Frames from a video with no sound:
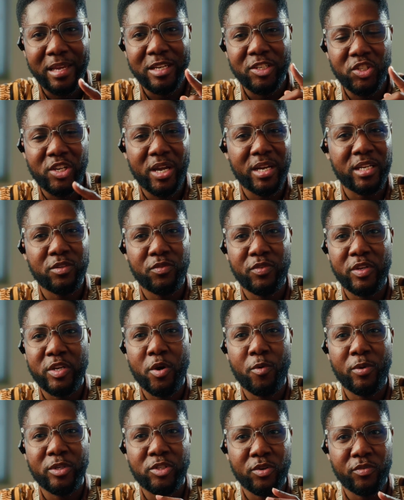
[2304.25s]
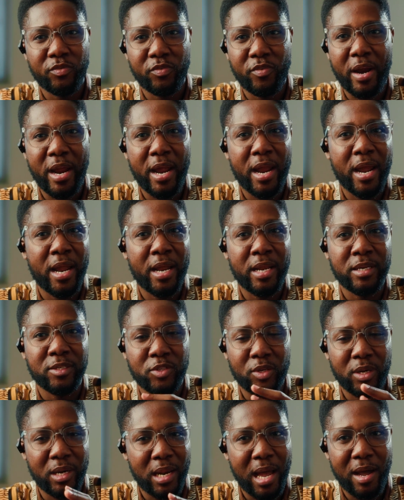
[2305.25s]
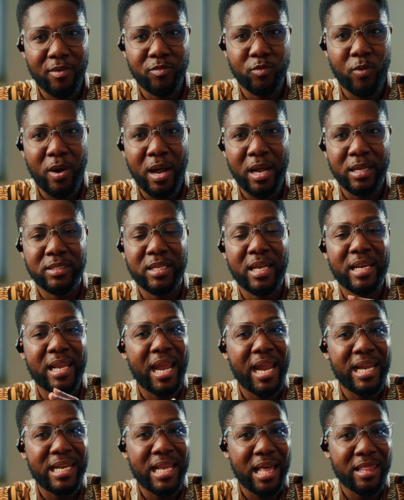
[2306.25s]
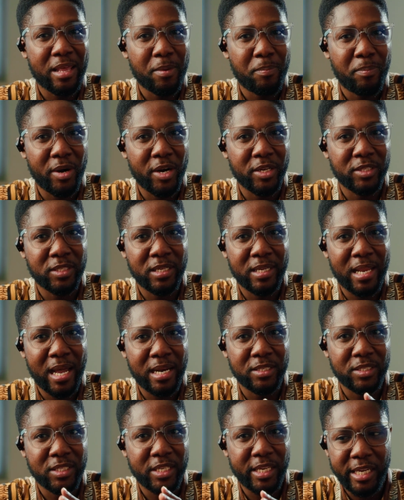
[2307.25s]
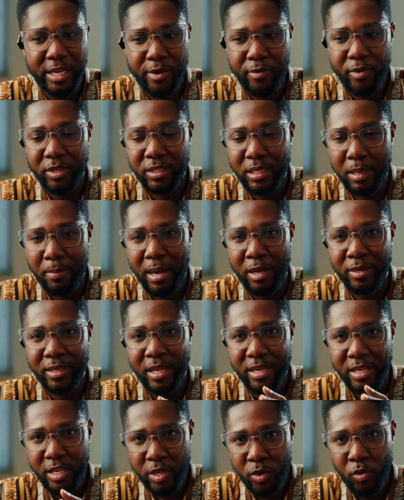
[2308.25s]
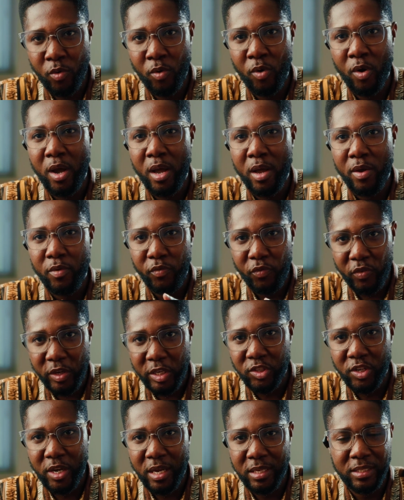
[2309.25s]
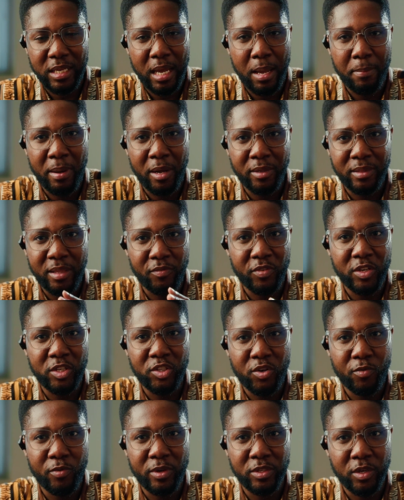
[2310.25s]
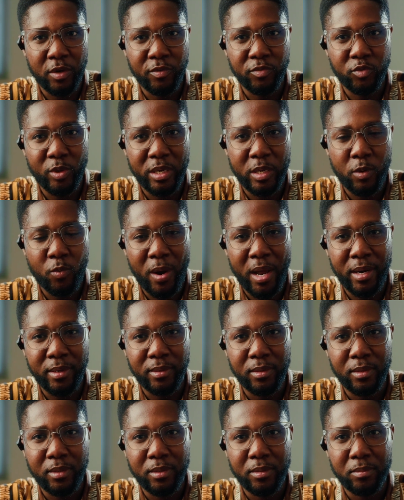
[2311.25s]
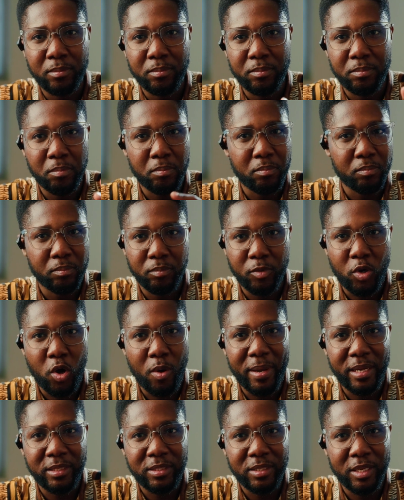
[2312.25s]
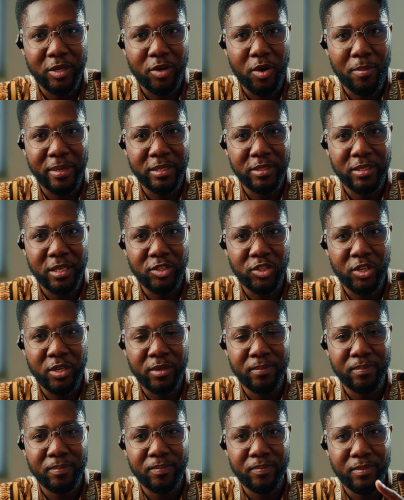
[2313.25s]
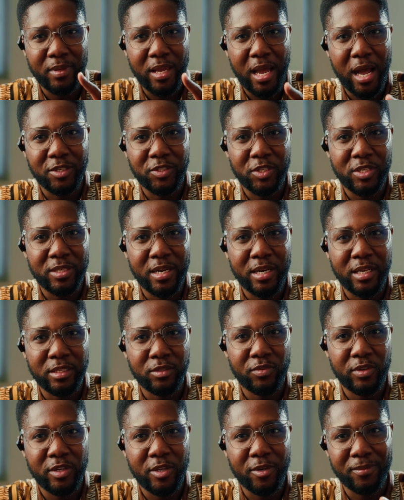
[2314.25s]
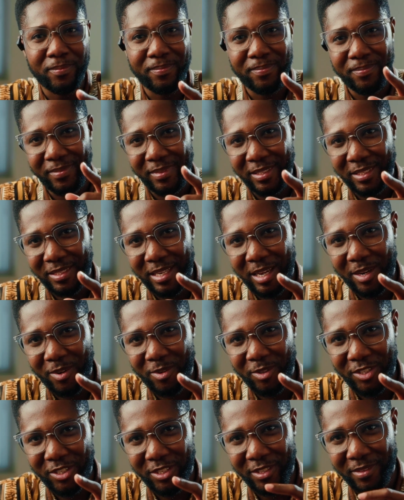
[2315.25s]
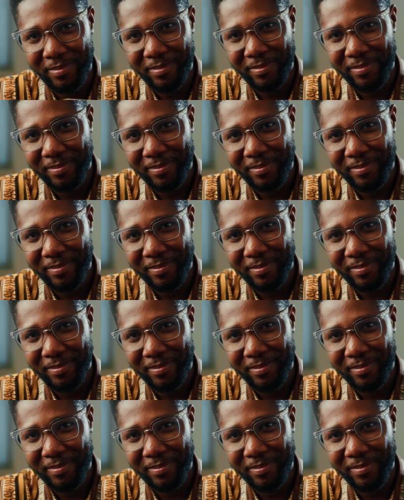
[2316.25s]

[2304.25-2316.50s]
Share this video with your friends, your loved ones, and any other person that is curious about the new features about DaVinci Resolve 21. Comment in the comment section. I'll see you in the next video. Stay Gucci.